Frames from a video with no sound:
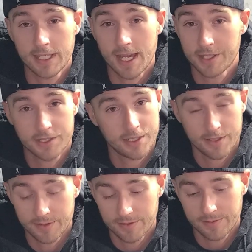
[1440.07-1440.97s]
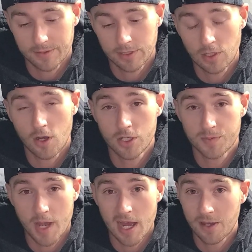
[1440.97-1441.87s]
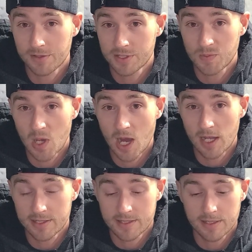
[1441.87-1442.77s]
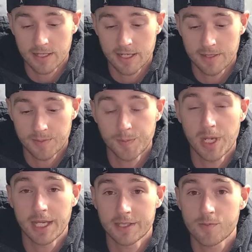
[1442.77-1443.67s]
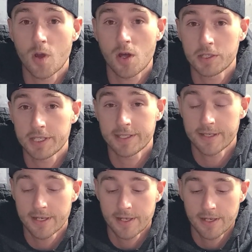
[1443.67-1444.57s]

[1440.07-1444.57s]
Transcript: catch largemouth, spots, and big smallies.